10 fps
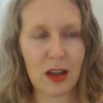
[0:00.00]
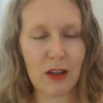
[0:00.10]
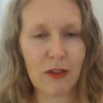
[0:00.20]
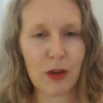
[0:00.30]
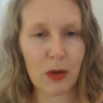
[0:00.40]

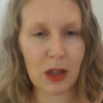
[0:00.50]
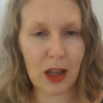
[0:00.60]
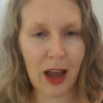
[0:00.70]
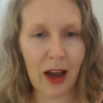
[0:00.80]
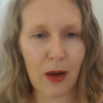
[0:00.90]
if you
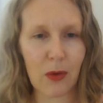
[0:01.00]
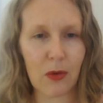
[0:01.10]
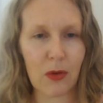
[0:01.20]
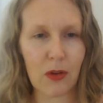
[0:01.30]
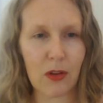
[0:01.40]

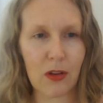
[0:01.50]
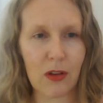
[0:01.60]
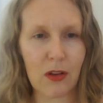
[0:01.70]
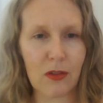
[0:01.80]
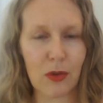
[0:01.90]
allow
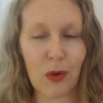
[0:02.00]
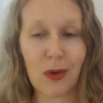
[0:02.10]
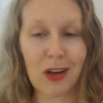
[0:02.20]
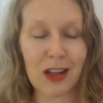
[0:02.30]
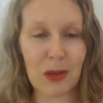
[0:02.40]

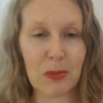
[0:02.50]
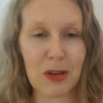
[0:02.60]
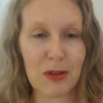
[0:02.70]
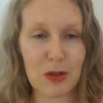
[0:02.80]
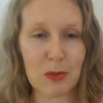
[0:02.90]
for a little
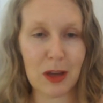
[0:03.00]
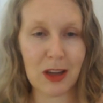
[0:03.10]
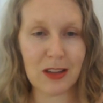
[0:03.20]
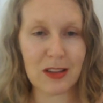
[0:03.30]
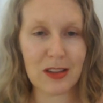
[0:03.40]
bit of
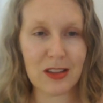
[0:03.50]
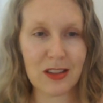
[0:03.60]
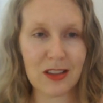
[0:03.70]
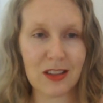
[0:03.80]
space?